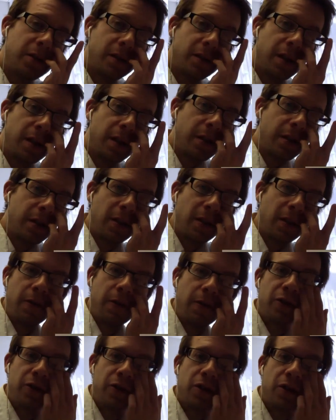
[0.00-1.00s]
data, a
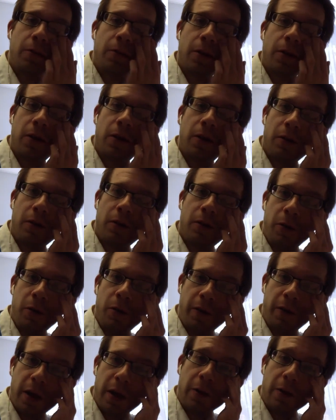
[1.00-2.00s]
feature that we're going to remove
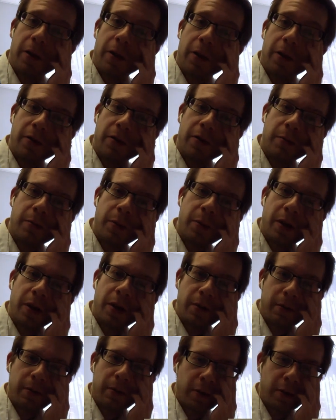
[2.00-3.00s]
anyway soon, but
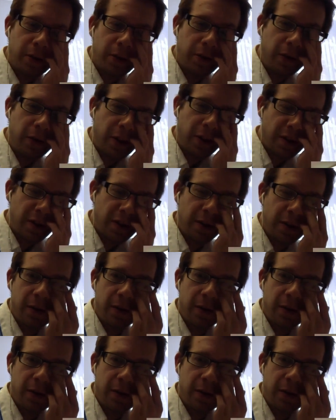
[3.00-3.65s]
it's good to fix it.